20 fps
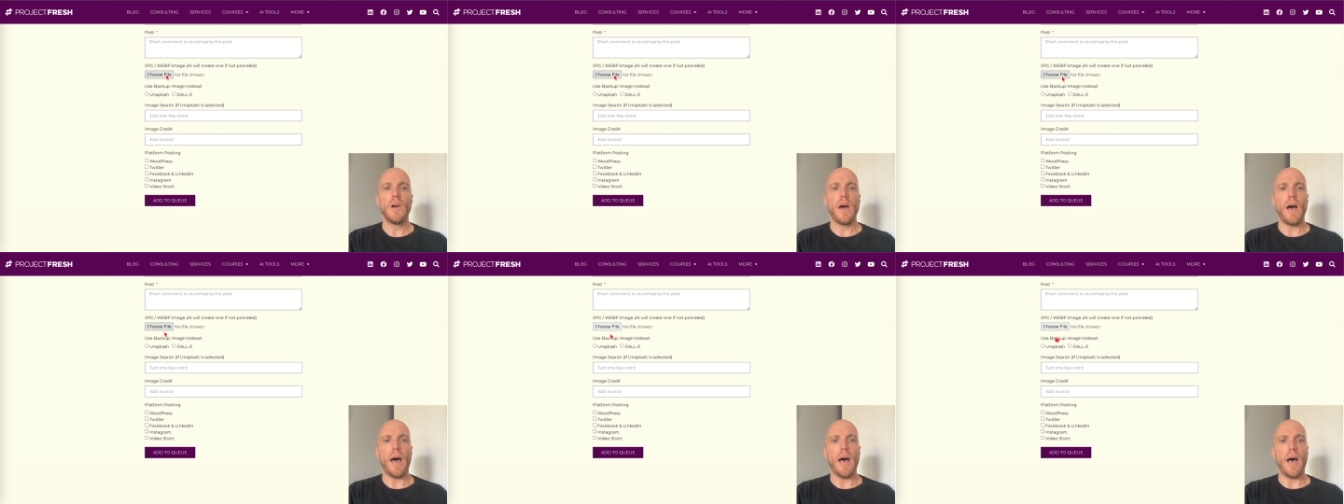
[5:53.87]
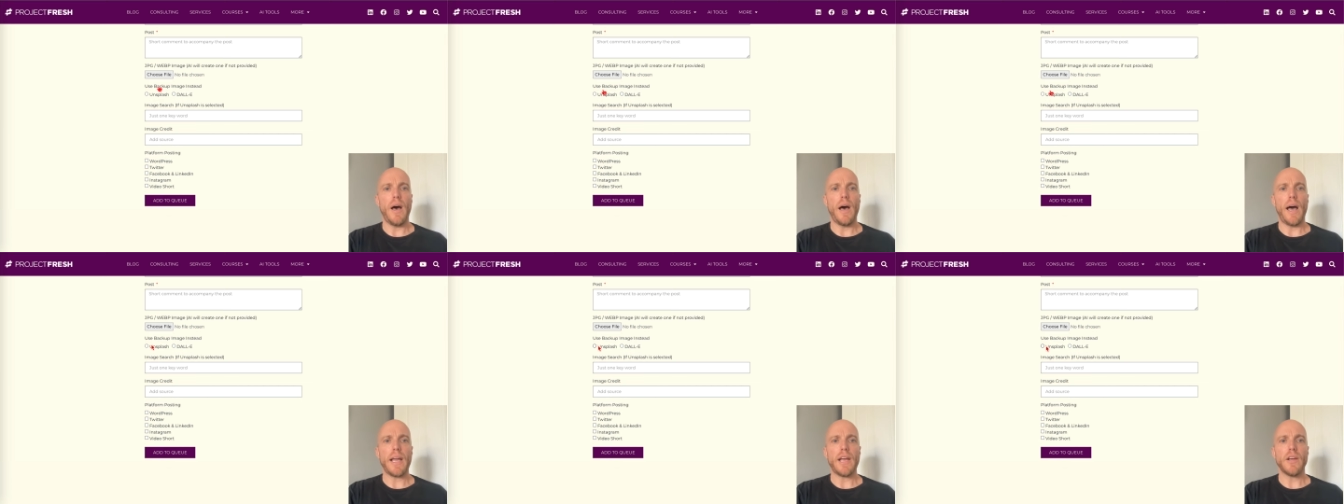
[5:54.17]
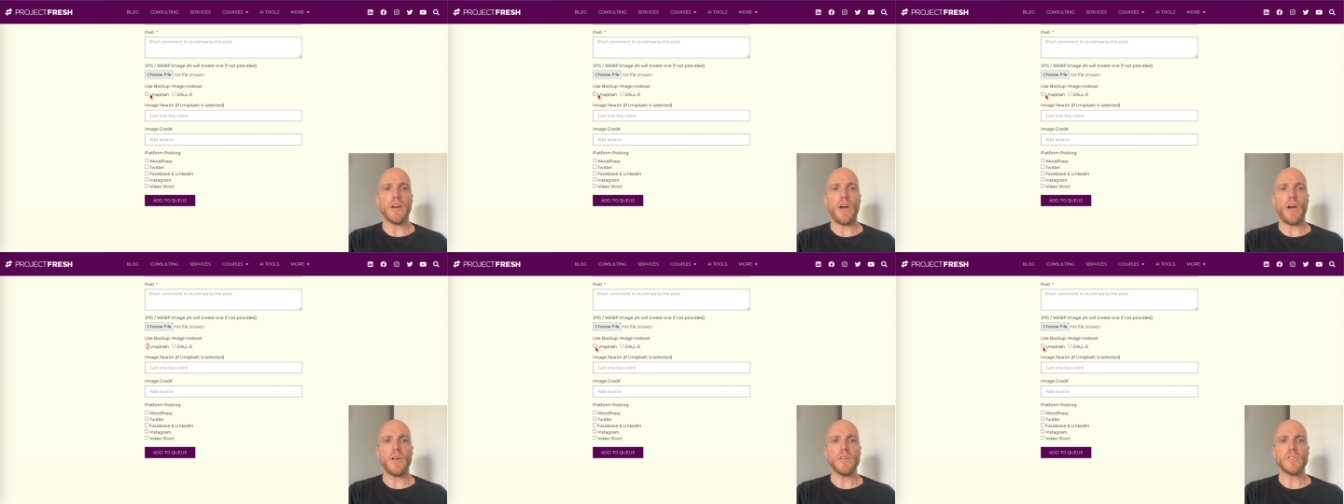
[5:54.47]
I
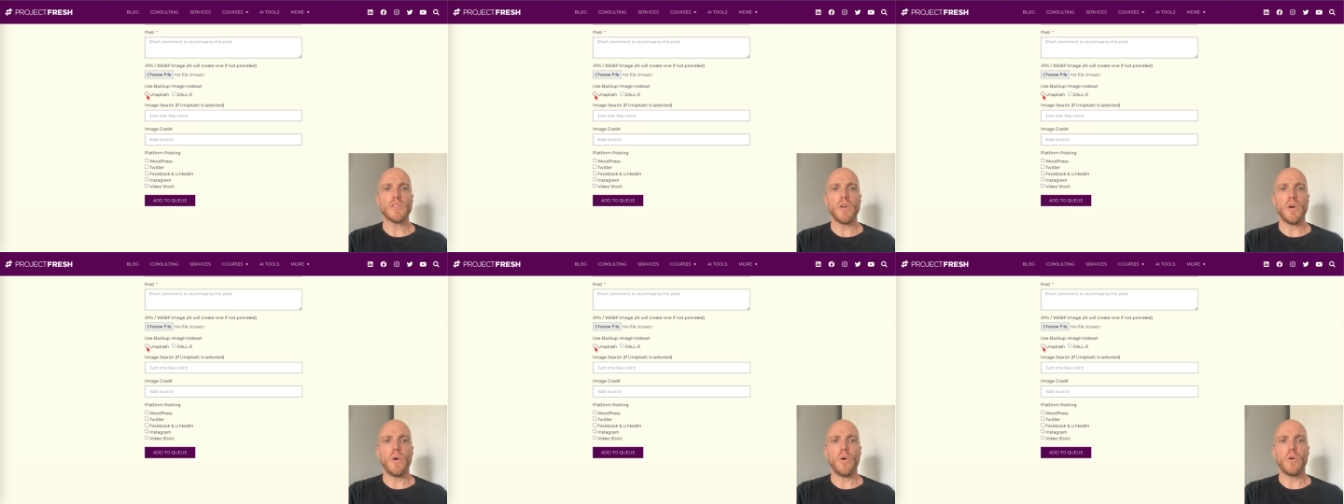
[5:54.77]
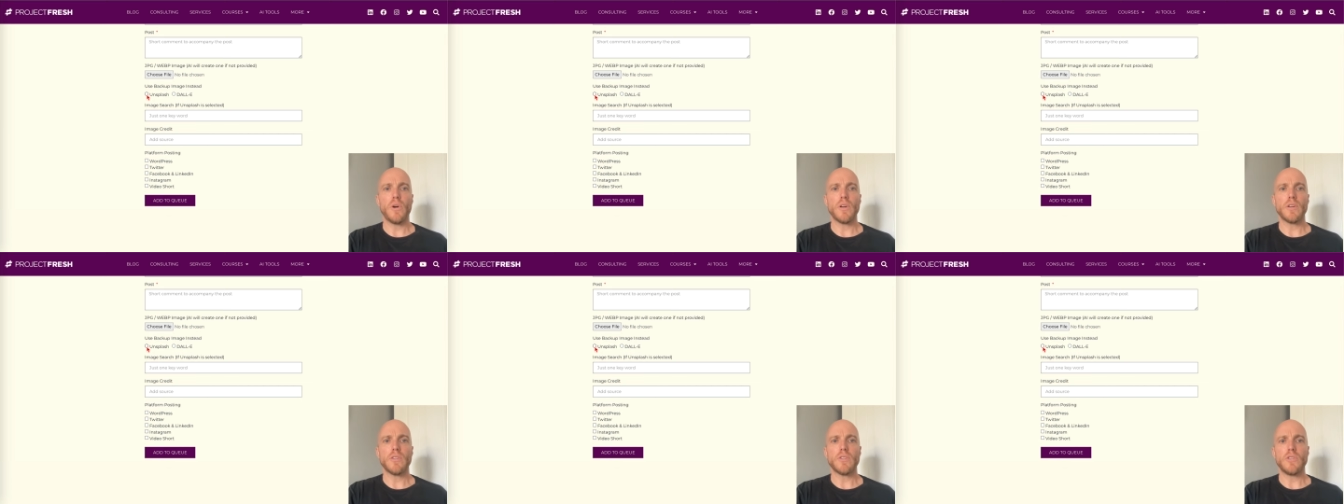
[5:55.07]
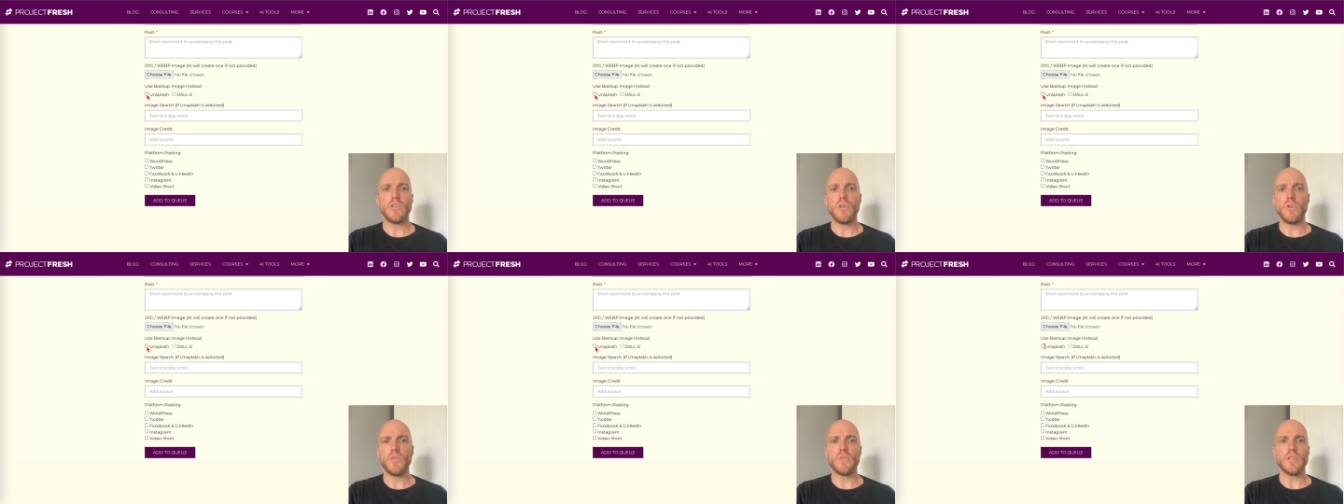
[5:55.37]
could also
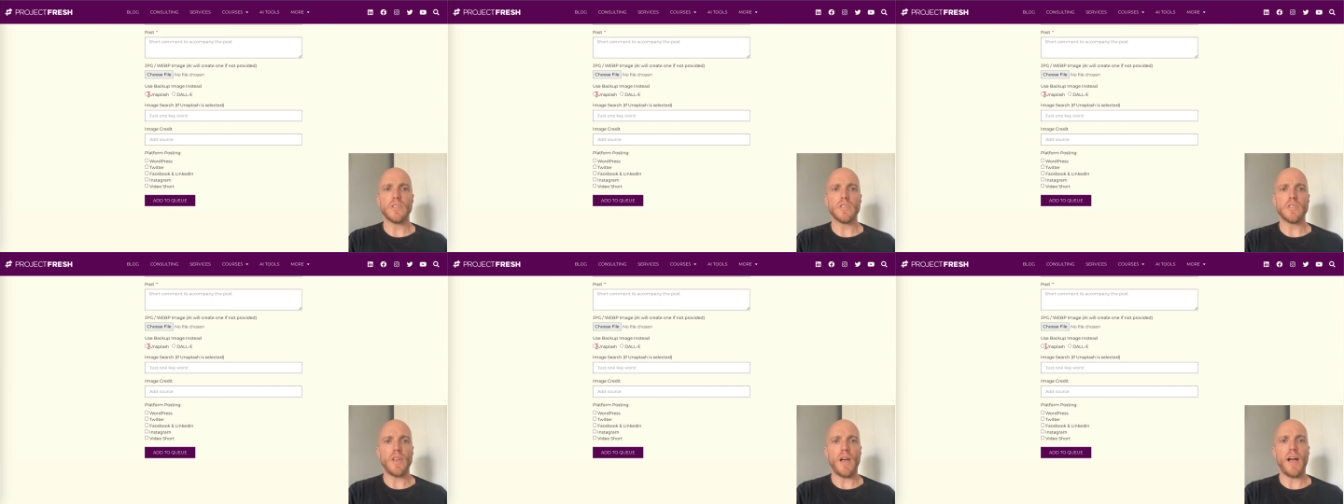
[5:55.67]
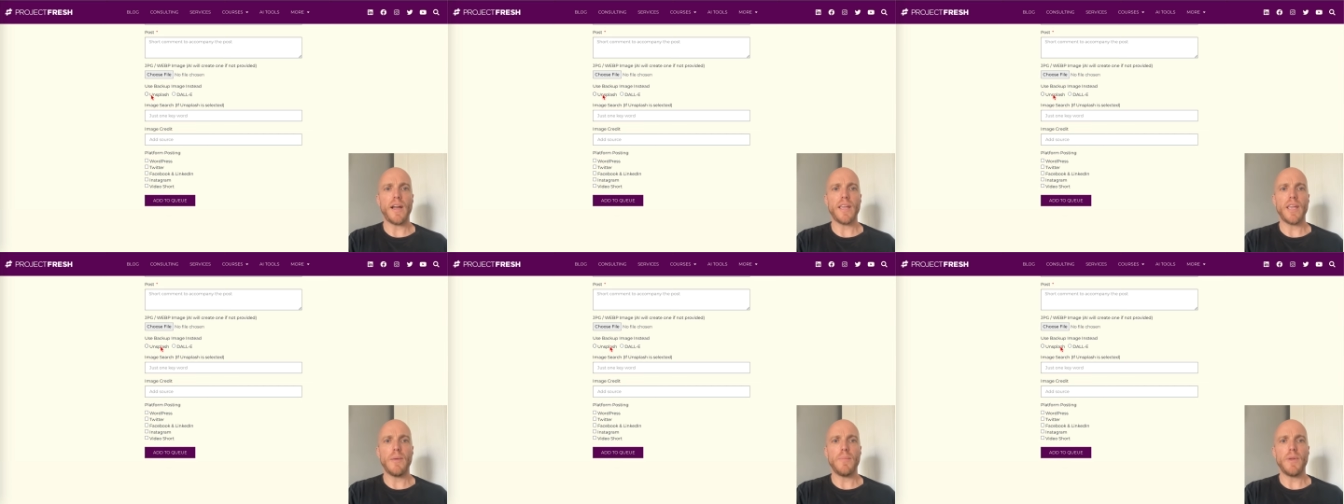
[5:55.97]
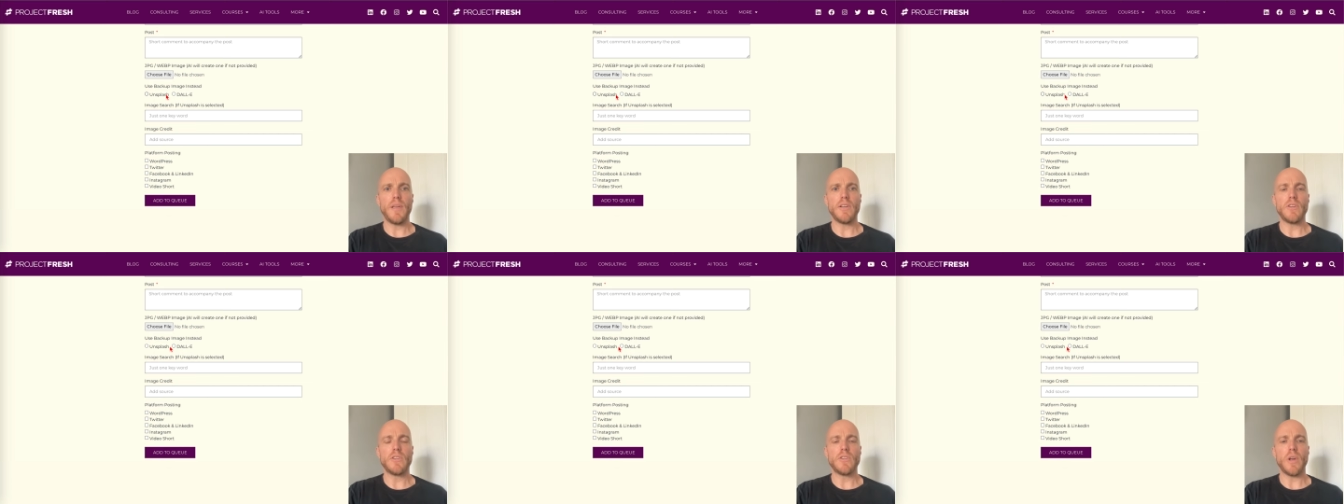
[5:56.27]
choose a stock
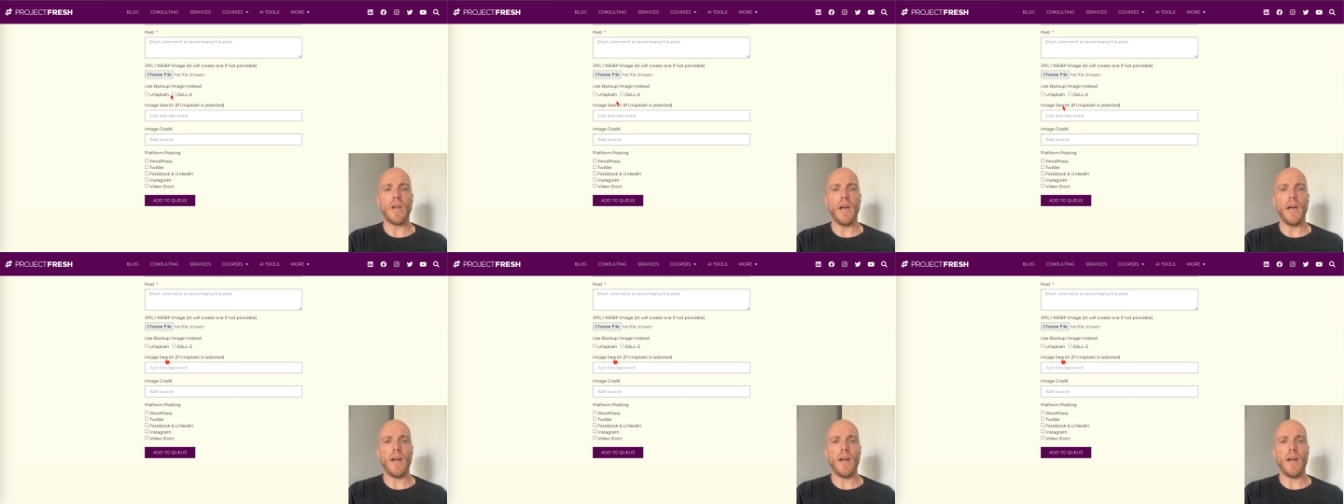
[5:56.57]
image